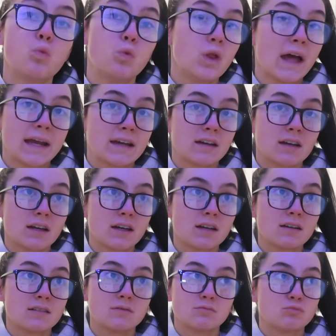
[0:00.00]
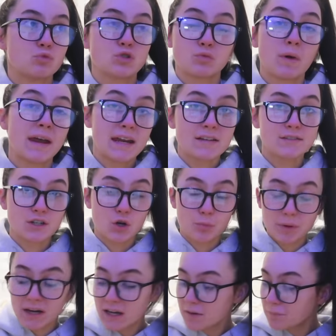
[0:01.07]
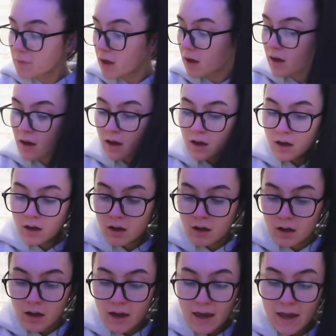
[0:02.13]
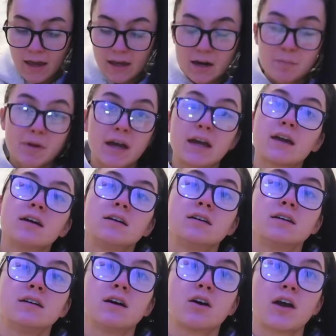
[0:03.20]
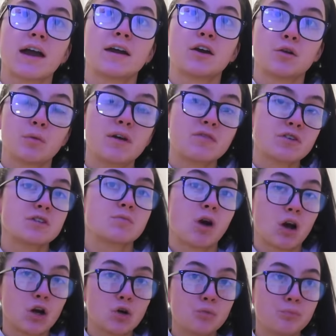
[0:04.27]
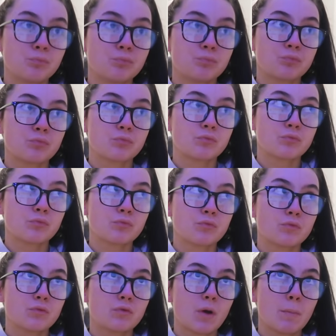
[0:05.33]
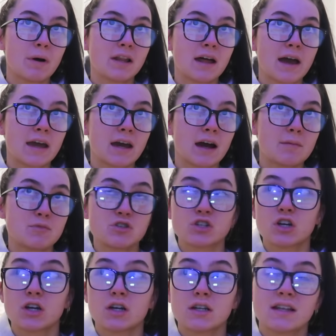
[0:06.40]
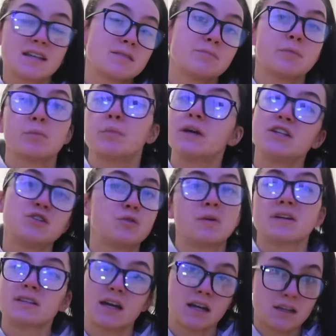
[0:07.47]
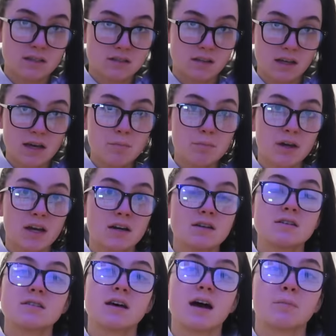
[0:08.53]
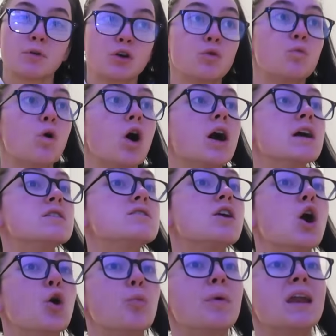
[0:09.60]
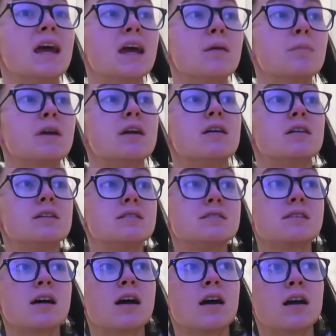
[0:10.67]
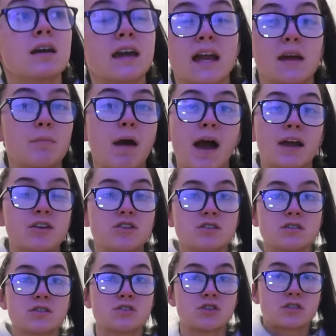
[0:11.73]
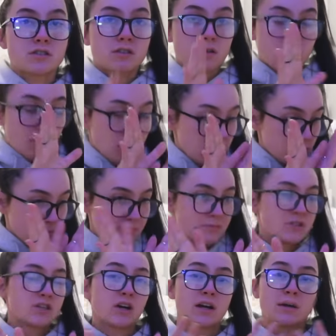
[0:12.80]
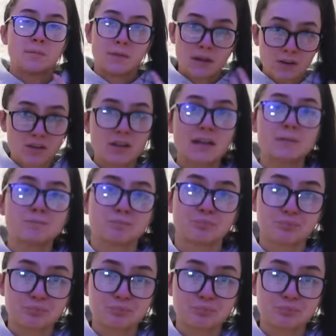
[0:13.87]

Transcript: like was waiting to open it, and I'm like, okay, I could wait for tomorrow, but like I'm just gonna be too excited to sleep because I'm gonna want to open it, because getting packages is just sorry, I'm literally